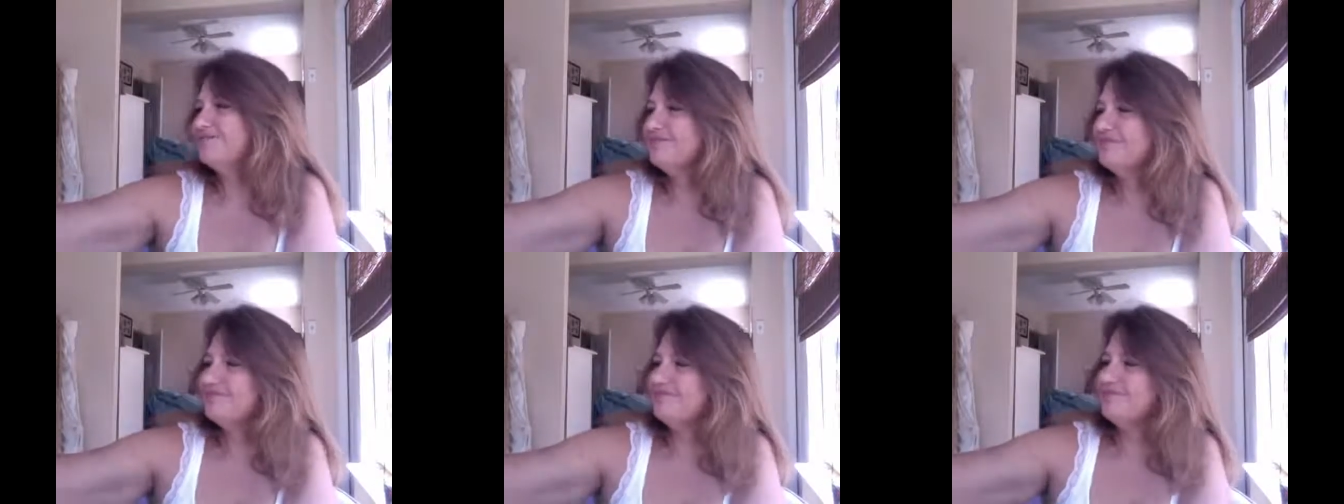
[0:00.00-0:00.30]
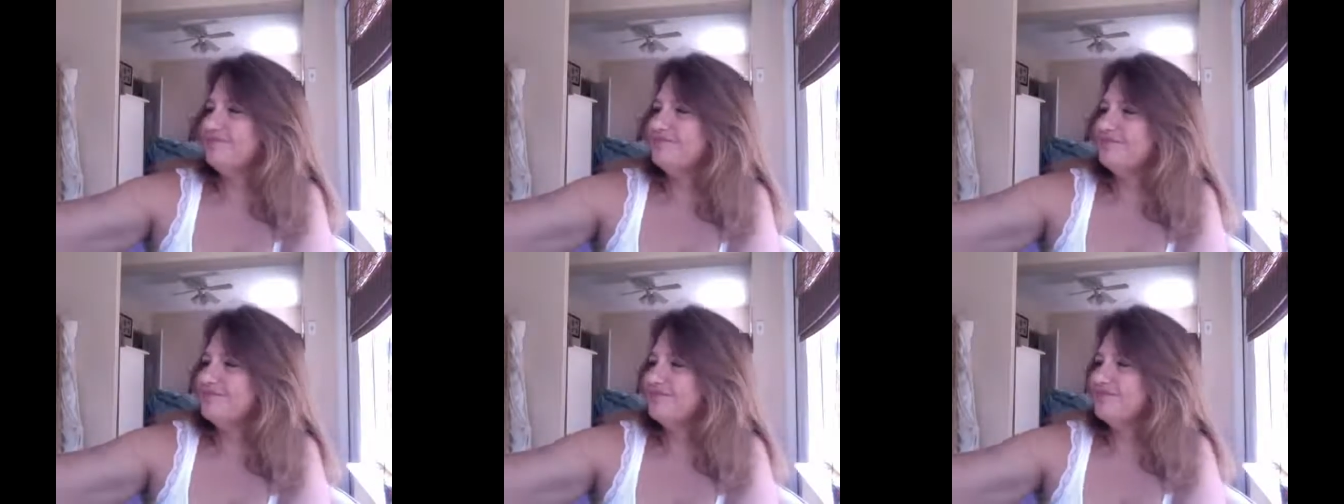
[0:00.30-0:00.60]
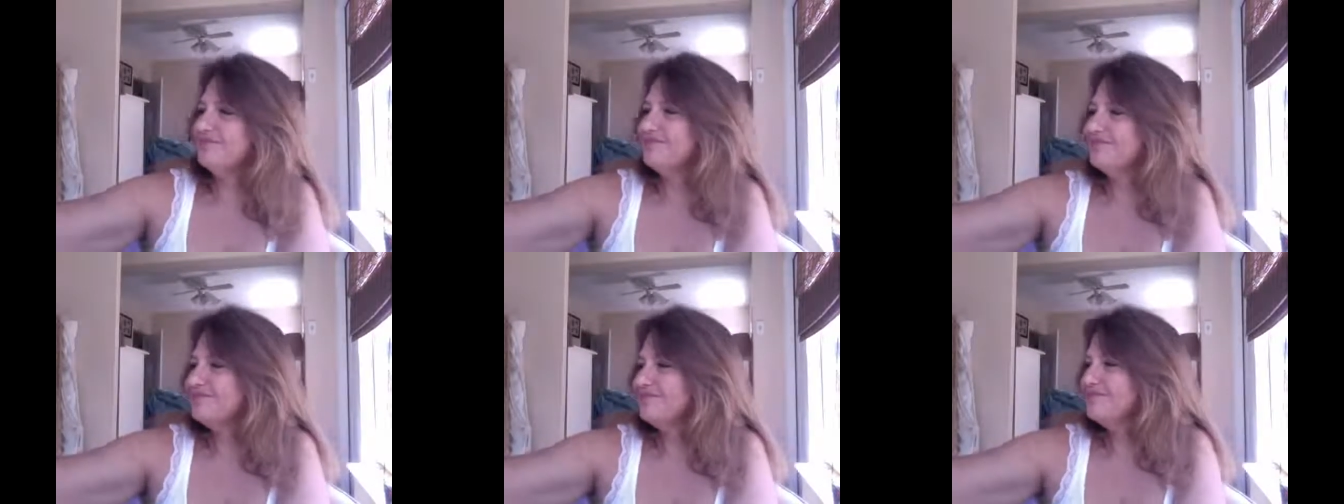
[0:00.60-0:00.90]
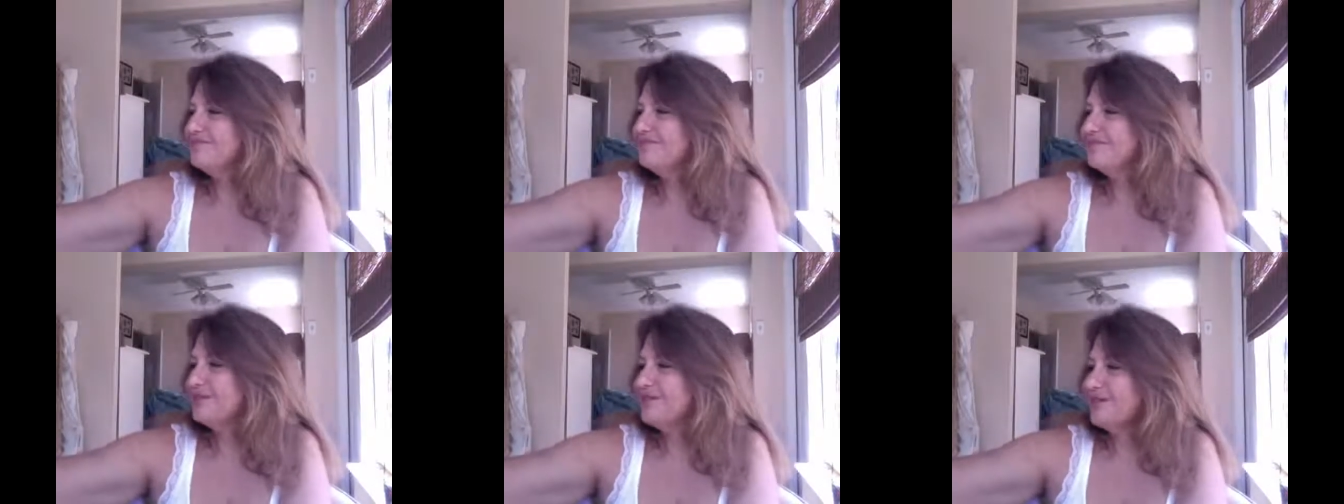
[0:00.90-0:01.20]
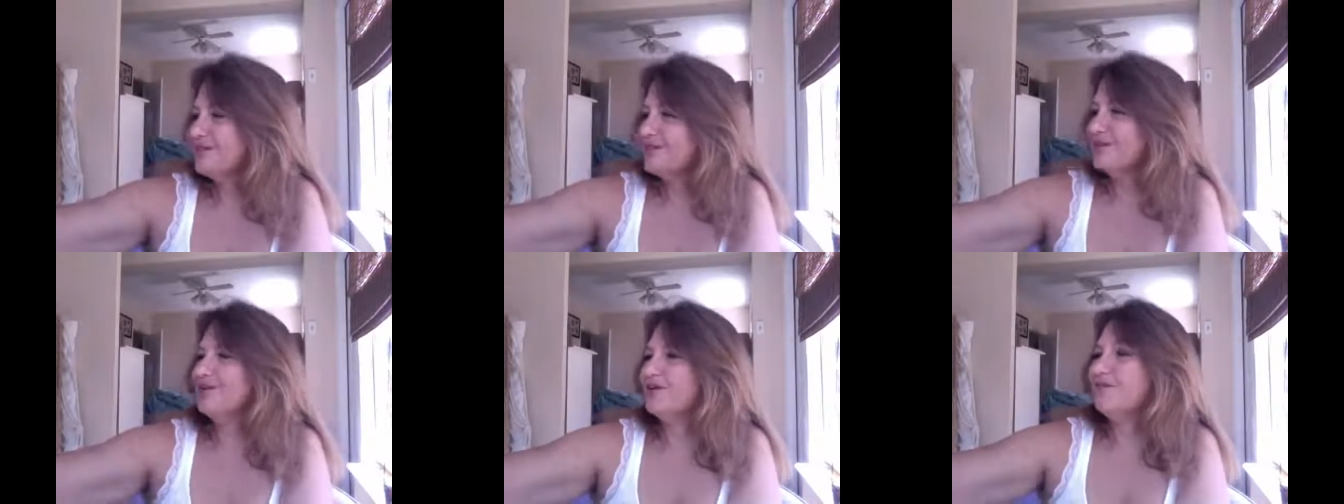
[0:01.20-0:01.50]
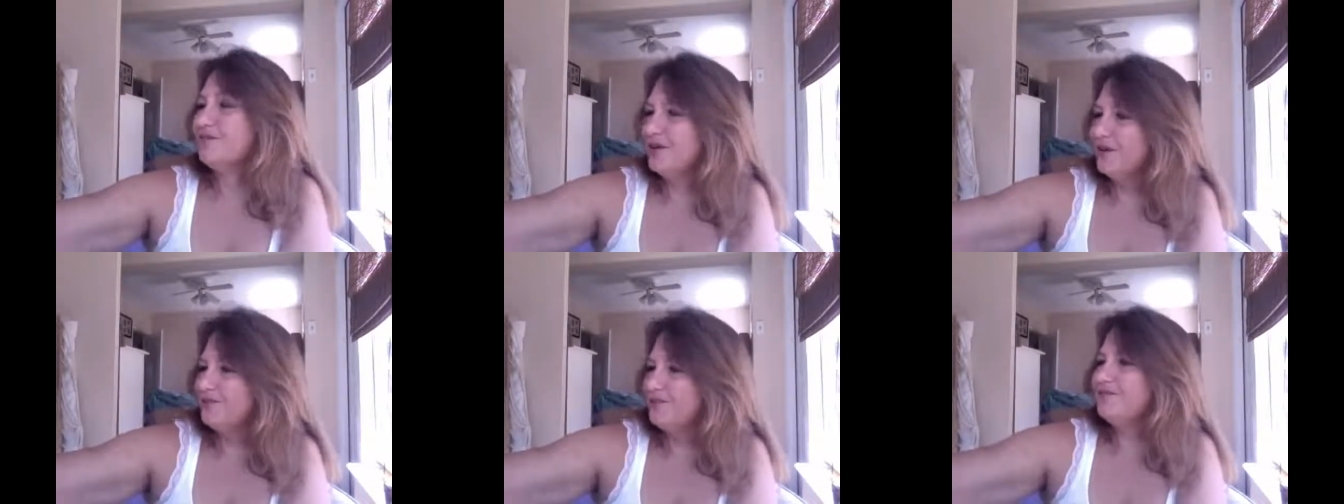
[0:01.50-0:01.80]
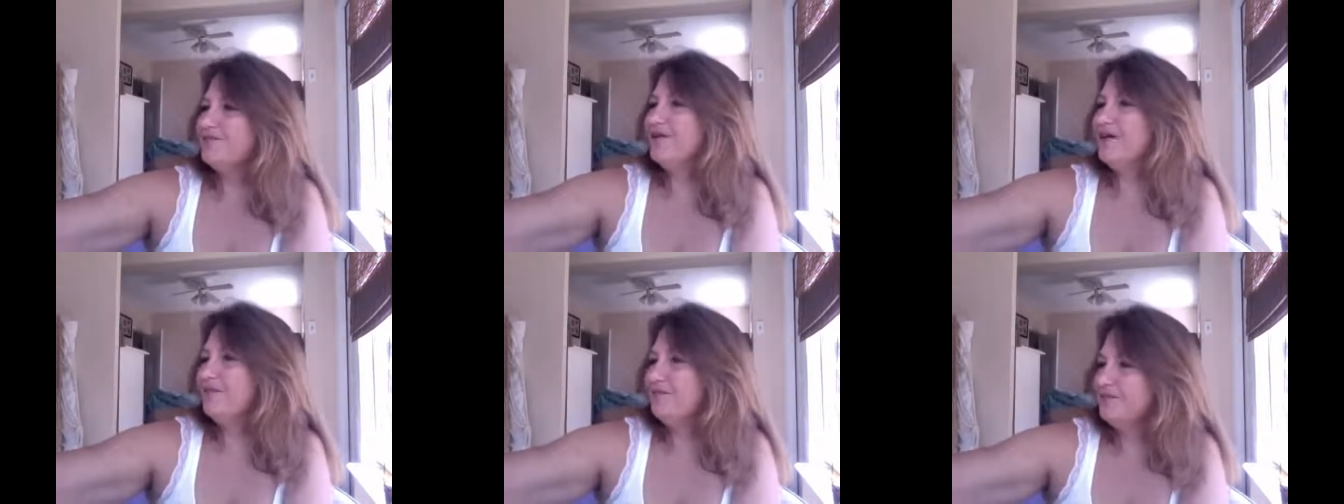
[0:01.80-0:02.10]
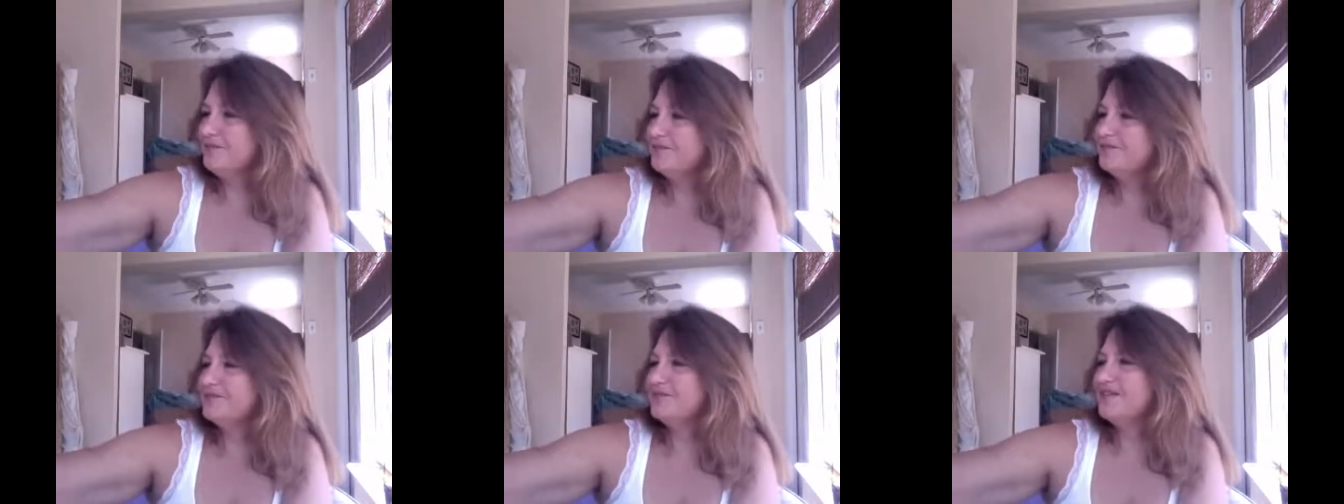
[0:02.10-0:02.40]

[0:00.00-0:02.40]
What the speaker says: just to see it.